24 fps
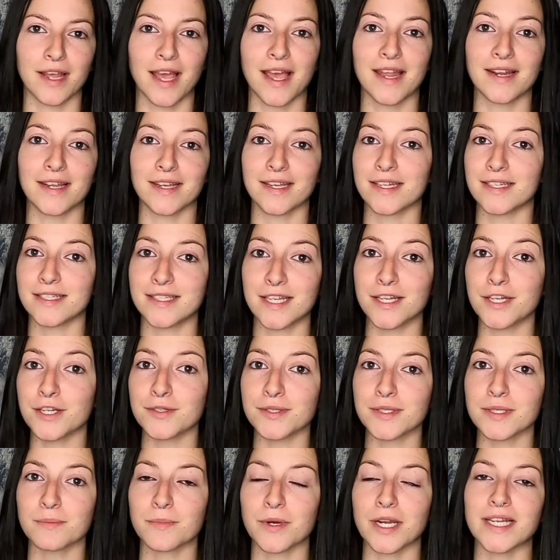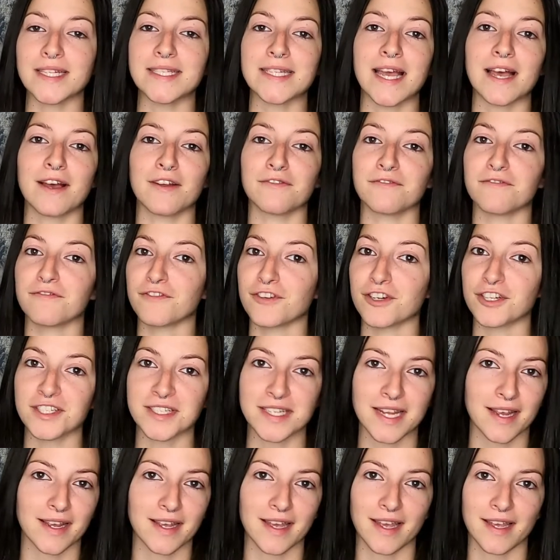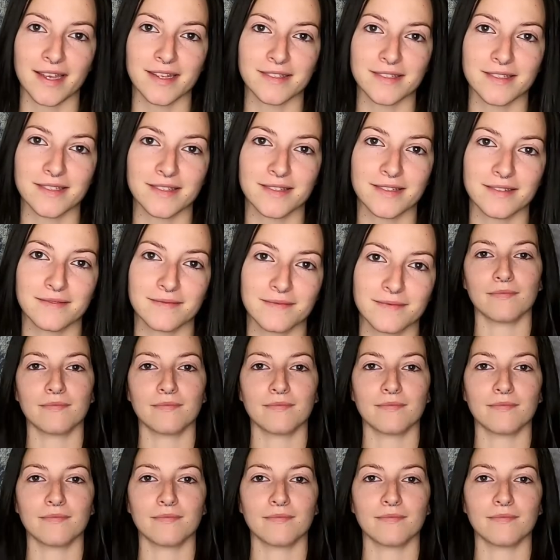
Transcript: and it continues to break down for decades.